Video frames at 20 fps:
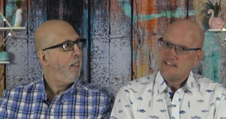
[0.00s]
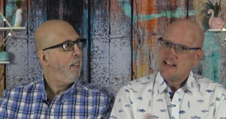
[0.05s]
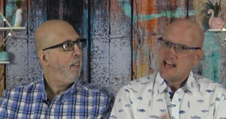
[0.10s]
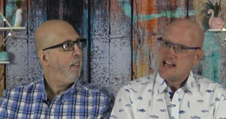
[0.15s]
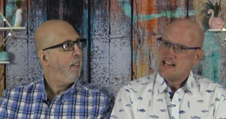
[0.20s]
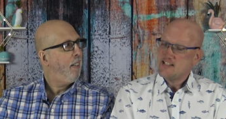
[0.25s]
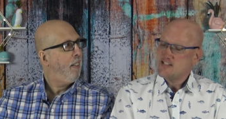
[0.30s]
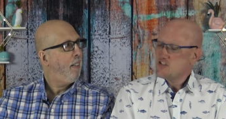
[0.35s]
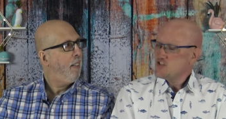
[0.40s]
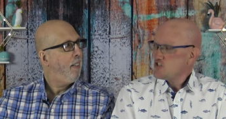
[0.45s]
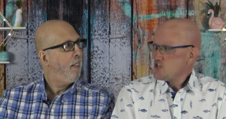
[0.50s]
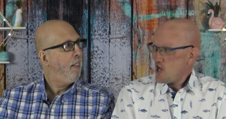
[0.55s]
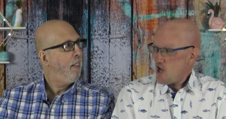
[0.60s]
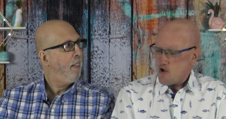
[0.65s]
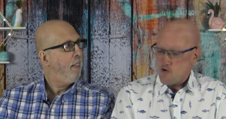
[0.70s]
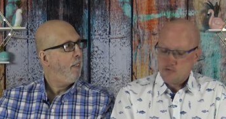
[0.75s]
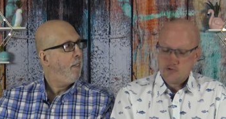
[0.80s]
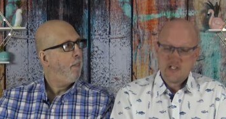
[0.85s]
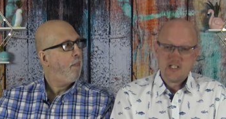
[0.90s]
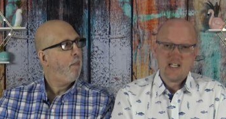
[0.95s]
Speaker 1: lines
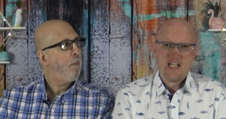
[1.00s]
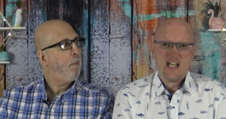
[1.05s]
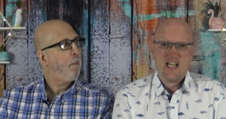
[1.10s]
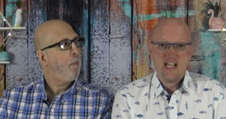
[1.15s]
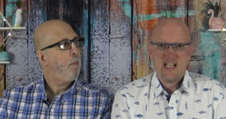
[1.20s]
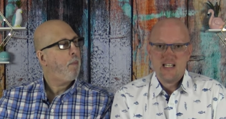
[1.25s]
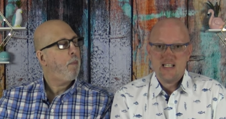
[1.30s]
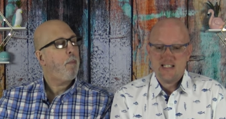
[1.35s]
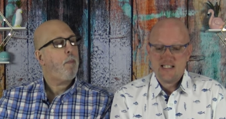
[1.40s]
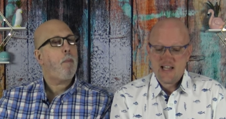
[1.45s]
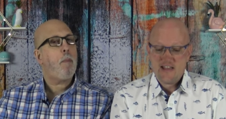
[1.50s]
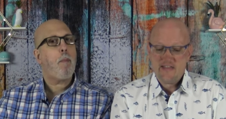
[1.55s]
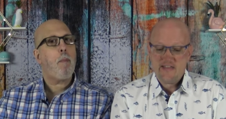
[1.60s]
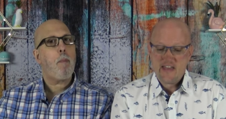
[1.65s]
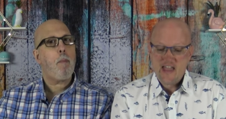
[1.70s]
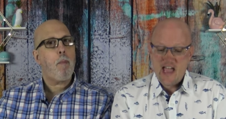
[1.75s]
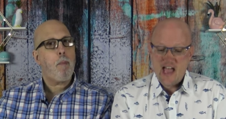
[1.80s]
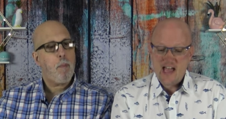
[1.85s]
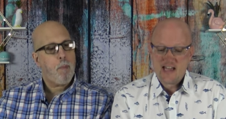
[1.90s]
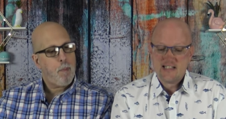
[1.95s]
don't, is
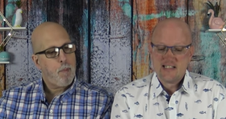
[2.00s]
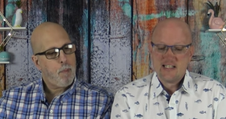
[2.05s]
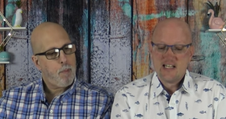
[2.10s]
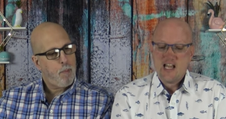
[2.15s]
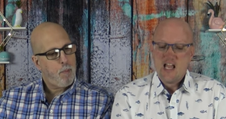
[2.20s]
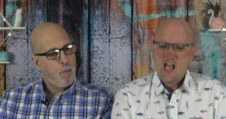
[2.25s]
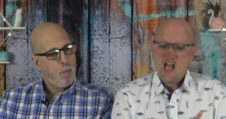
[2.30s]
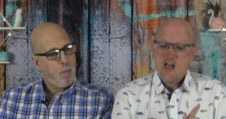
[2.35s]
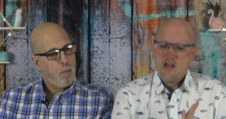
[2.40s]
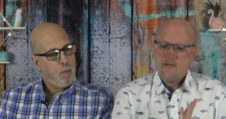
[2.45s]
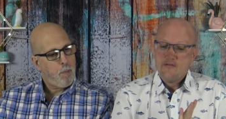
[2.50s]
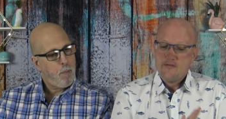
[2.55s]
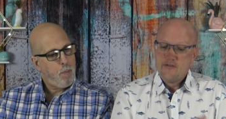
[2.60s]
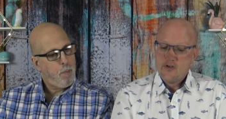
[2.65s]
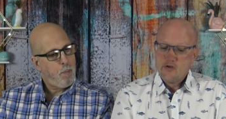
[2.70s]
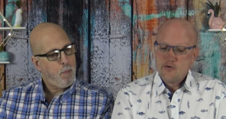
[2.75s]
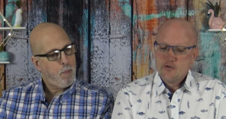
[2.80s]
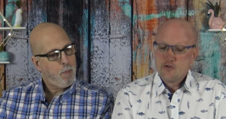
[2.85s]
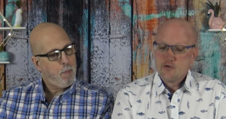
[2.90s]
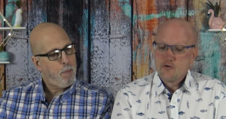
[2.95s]
that
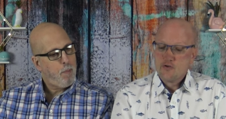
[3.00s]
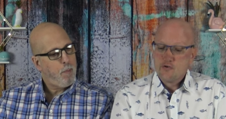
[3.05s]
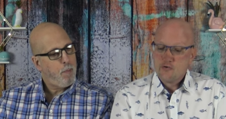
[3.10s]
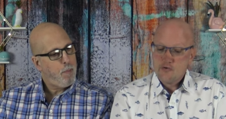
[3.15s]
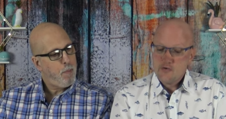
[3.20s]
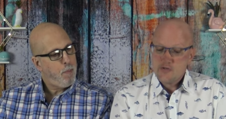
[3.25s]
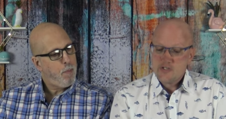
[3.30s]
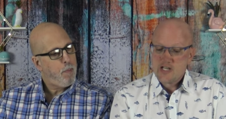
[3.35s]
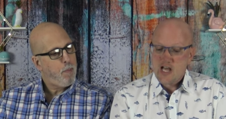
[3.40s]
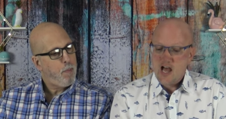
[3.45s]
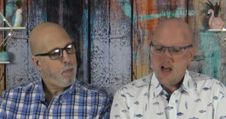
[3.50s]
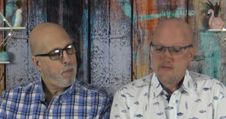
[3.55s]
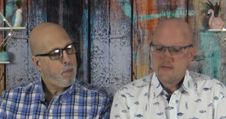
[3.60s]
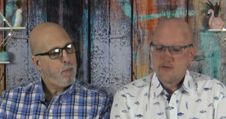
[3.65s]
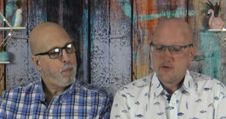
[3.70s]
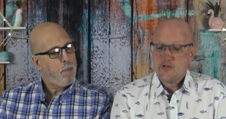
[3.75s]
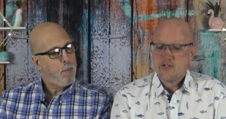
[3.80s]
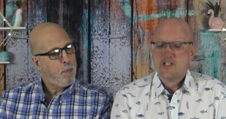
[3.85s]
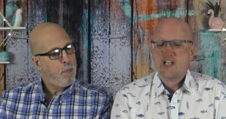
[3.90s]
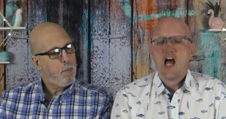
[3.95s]
future cruise
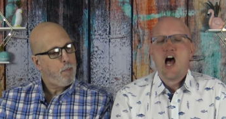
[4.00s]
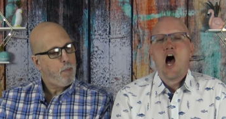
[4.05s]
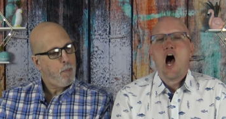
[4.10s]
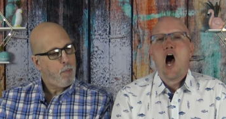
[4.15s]
offers